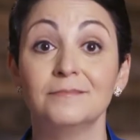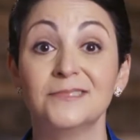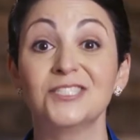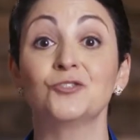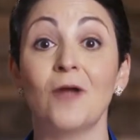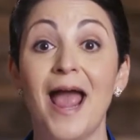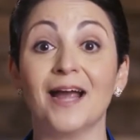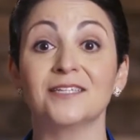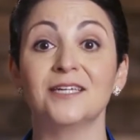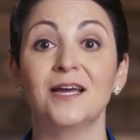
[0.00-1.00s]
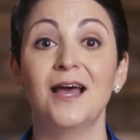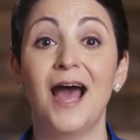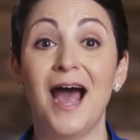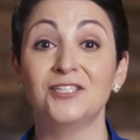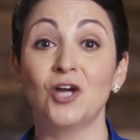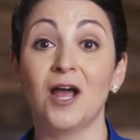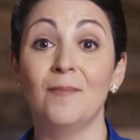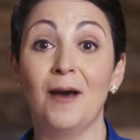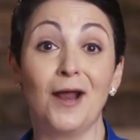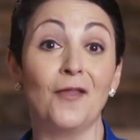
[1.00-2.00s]
Distract. I talk
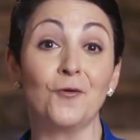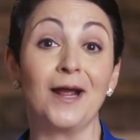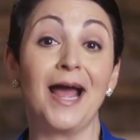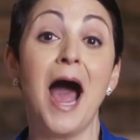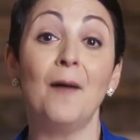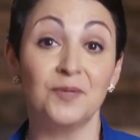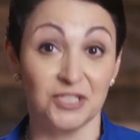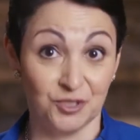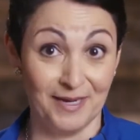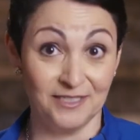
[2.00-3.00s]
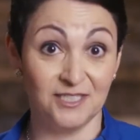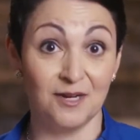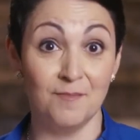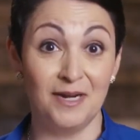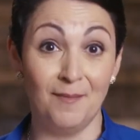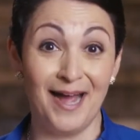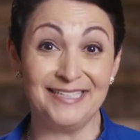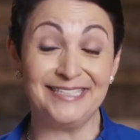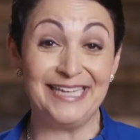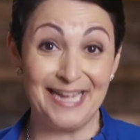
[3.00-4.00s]
about other accomplishments to
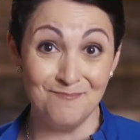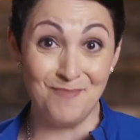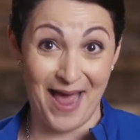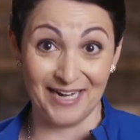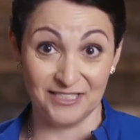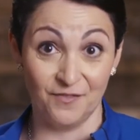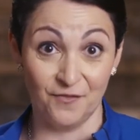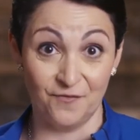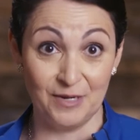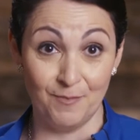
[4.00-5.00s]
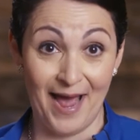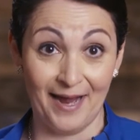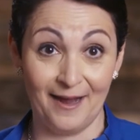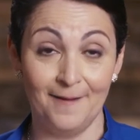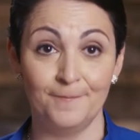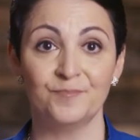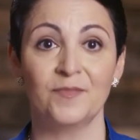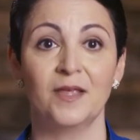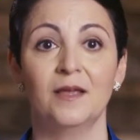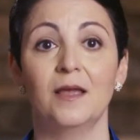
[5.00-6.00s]
minimize the impact of the feedback.
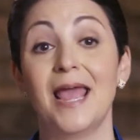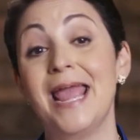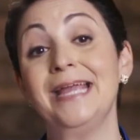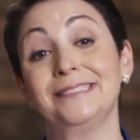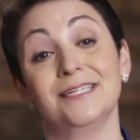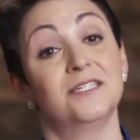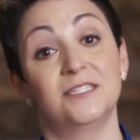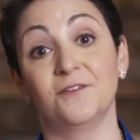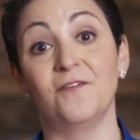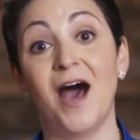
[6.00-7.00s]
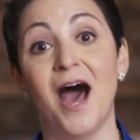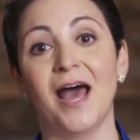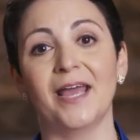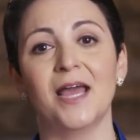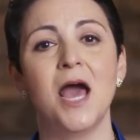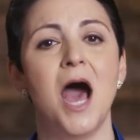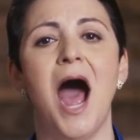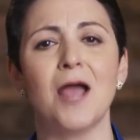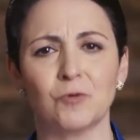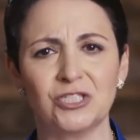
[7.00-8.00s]
8. Defy.
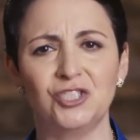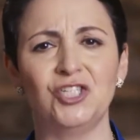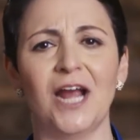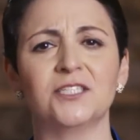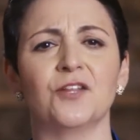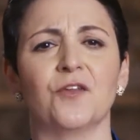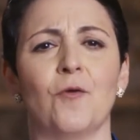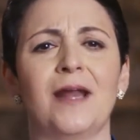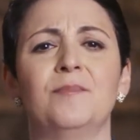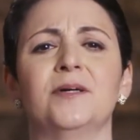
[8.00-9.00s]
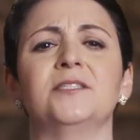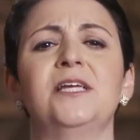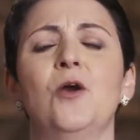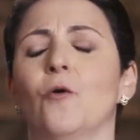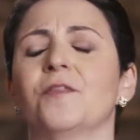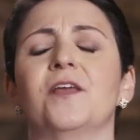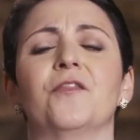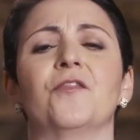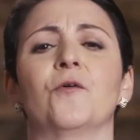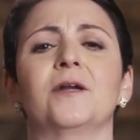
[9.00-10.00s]
I reject the credibility or the
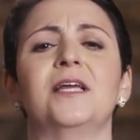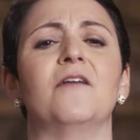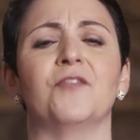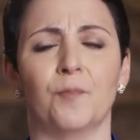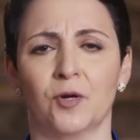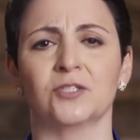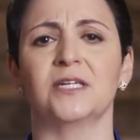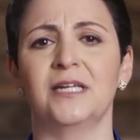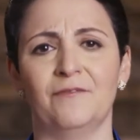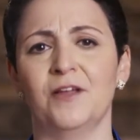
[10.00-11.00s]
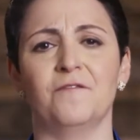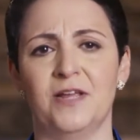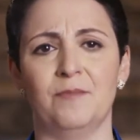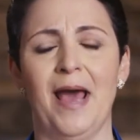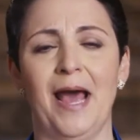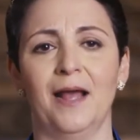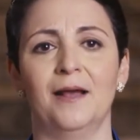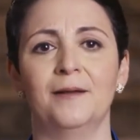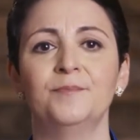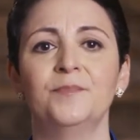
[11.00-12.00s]
authority of the person giving feedback.